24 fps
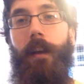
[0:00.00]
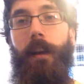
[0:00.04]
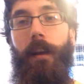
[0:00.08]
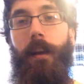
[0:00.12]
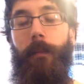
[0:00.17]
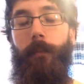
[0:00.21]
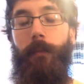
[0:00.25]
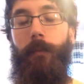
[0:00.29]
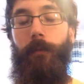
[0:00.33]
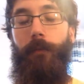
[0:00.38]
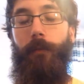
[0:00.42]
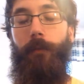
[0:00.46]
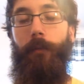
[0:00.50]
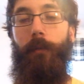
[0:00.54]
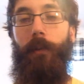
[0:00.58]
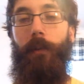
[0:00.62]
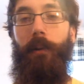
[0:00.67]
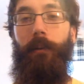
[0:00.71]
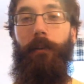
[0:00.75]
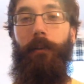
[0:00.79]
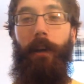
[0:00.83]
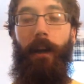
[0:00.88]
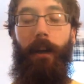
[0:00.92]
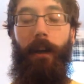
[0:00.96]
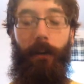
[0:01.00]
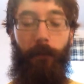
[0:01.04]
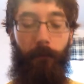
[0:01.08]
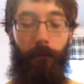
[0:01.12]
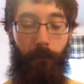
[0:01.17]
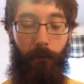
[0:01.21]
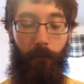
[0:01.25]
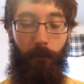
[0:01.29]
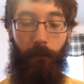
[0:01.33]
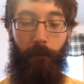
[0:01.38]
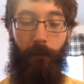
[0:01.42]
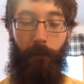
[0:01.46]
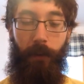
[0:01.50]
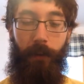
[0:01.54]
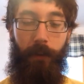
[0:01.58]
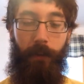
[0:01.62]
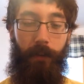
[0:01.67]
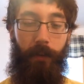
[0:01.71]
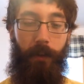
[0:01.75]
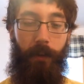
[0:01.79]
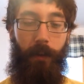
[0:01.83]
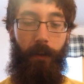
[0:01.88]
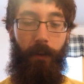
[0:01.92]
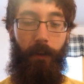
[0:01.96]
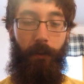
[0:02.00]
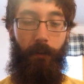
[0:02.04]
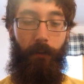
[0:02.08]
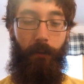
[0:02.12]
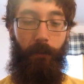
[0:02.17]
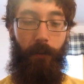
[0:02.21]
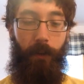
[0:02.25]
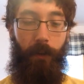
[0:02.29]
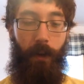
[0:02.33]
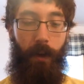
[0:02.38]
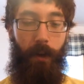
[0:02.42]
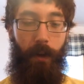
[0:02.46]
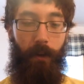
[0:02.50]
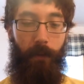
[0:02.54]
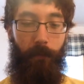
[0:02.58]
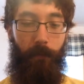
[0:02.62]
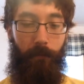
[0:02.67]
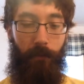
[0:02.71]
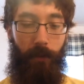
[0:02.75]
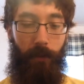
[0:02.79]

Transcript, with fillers: And before we go any further, let's get a look at the